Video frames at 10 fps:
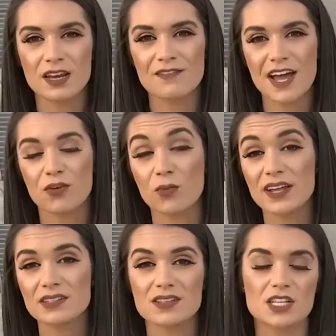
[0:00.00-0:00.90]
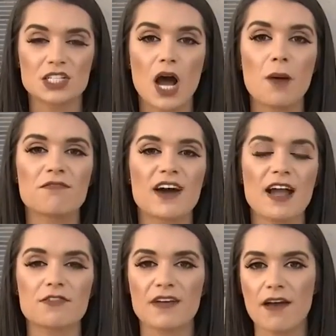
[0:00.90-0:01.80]
Nevada ranks in the top
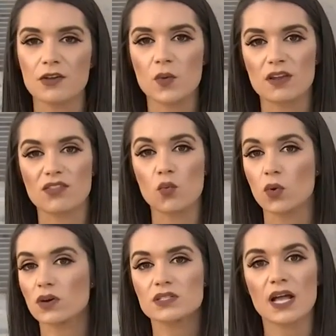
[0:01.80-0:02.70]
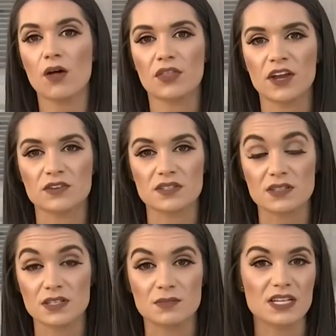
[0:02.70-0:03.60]
five of having one of the worst
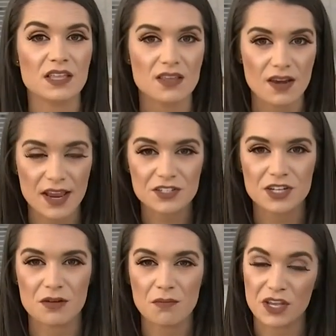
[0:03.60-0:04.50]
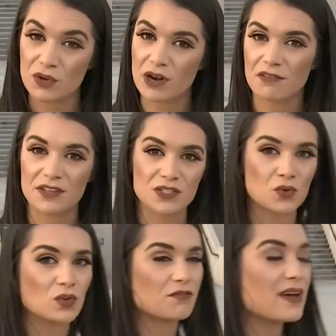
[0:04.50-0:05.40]
healthcare systems in the nation, but UNLV School of